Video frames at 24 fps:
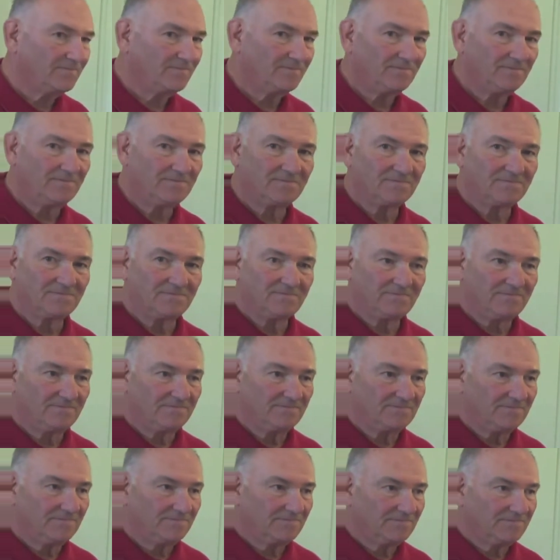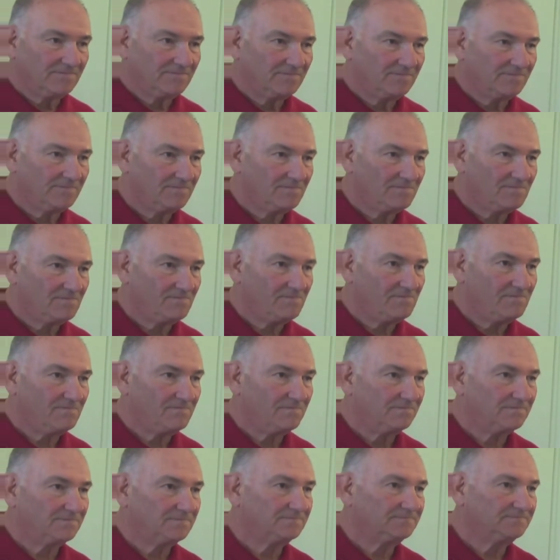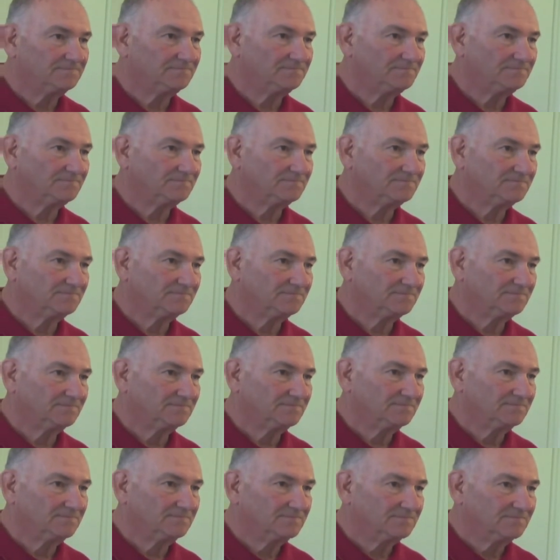[no speech]